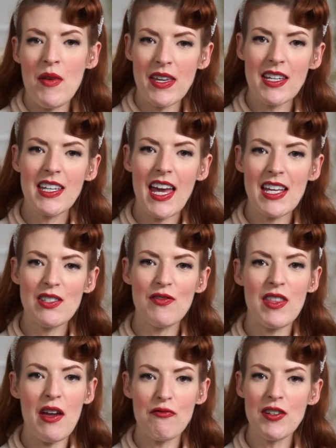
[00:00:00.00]
make a case for
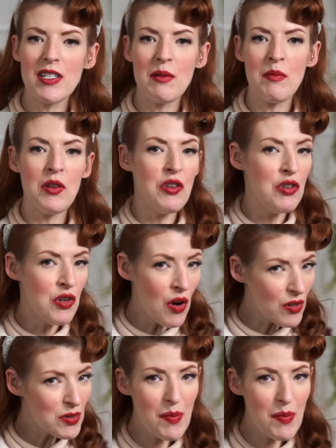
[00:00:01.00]
their freedom not